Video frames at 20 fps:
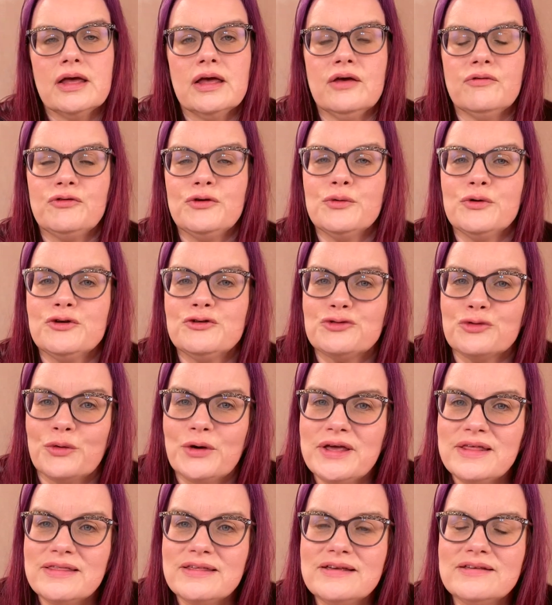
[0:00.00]
If you
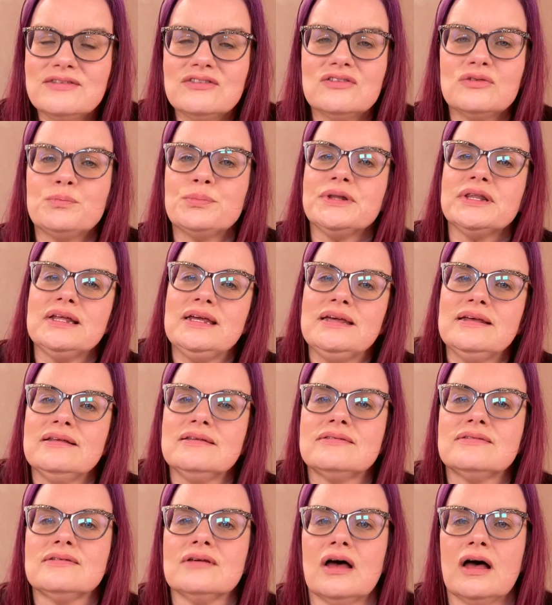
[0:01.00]
enjoy this,
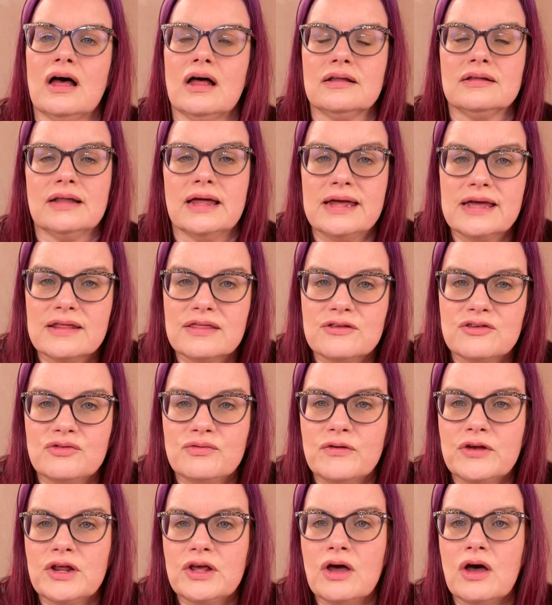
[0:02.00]
please like this
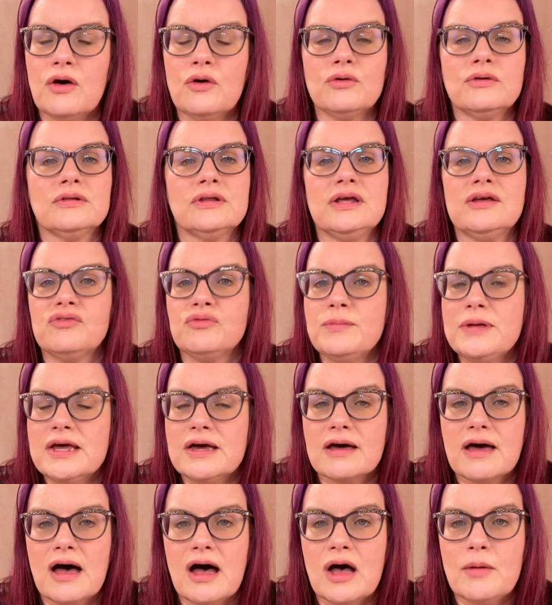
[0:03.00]
video, leave me
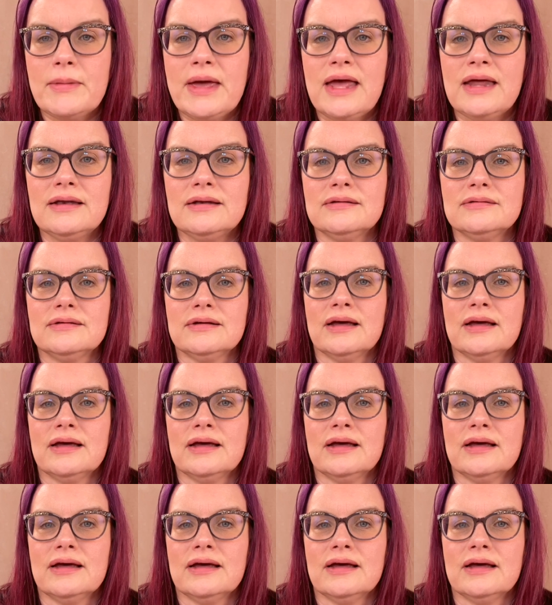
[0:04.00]
a comment.